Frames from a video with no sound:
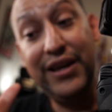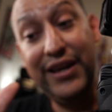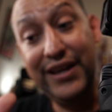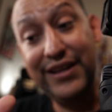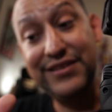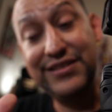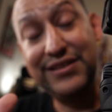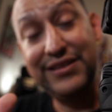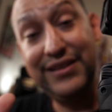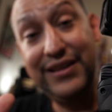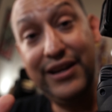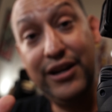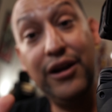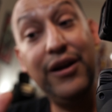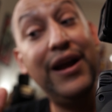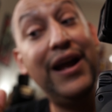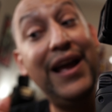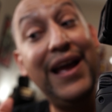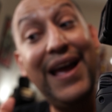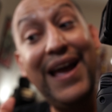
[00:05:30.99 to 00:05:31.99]
into
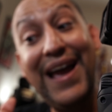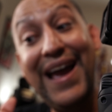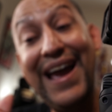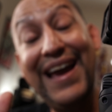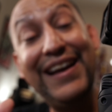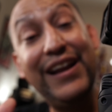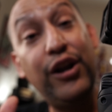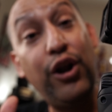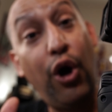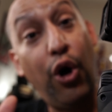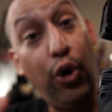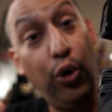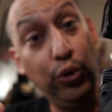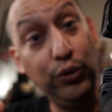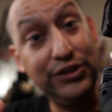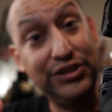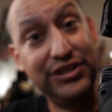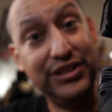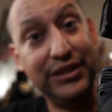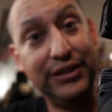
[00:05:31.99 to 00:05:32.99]
there, and it
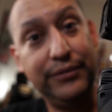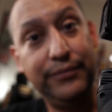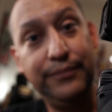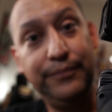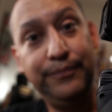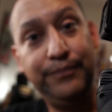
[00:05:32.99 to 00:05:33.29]
holds it.